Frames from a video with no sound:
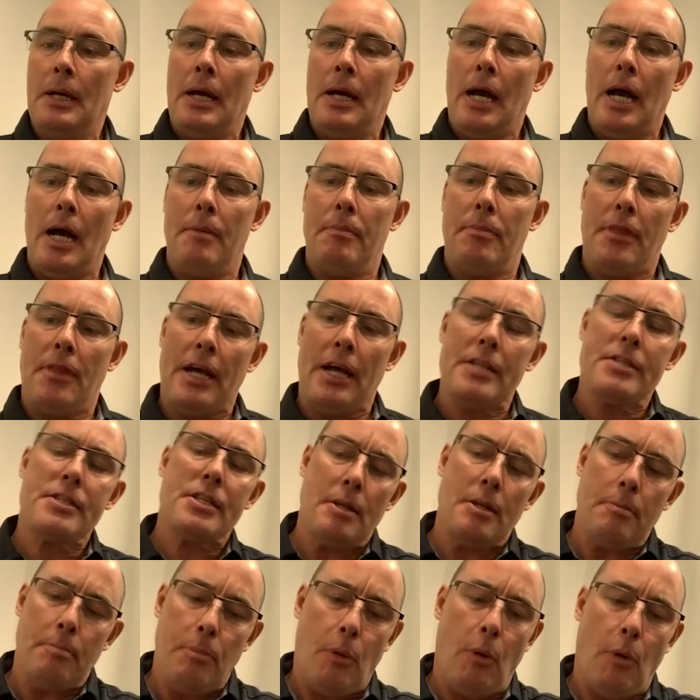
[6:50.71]
That's
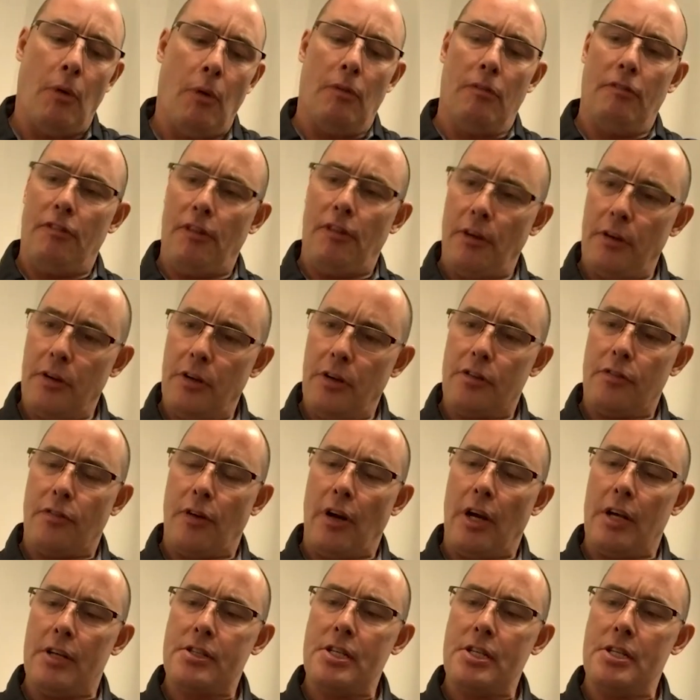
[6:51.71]
an important focus
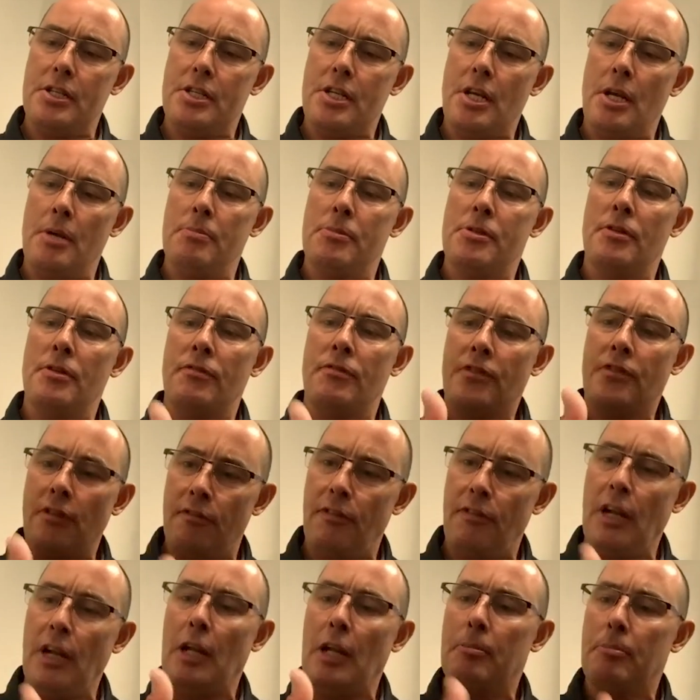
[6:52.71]
for us in terms of
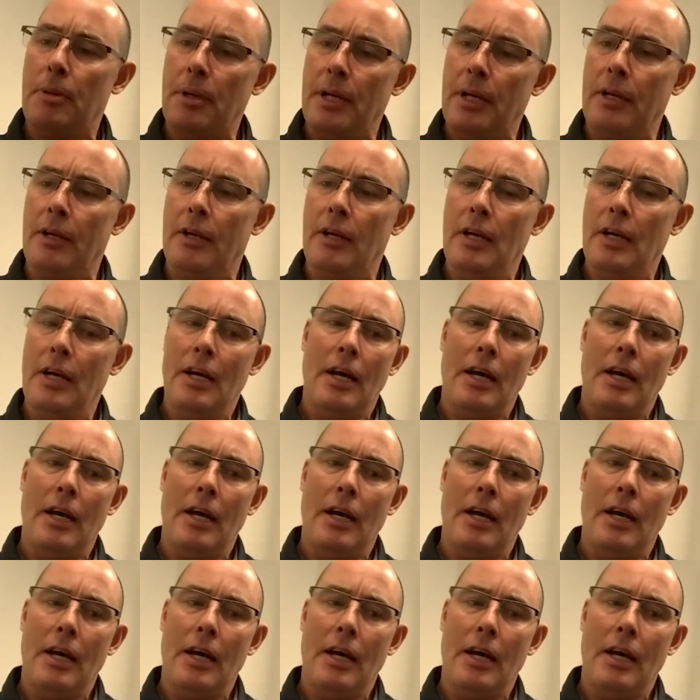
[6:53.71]
developing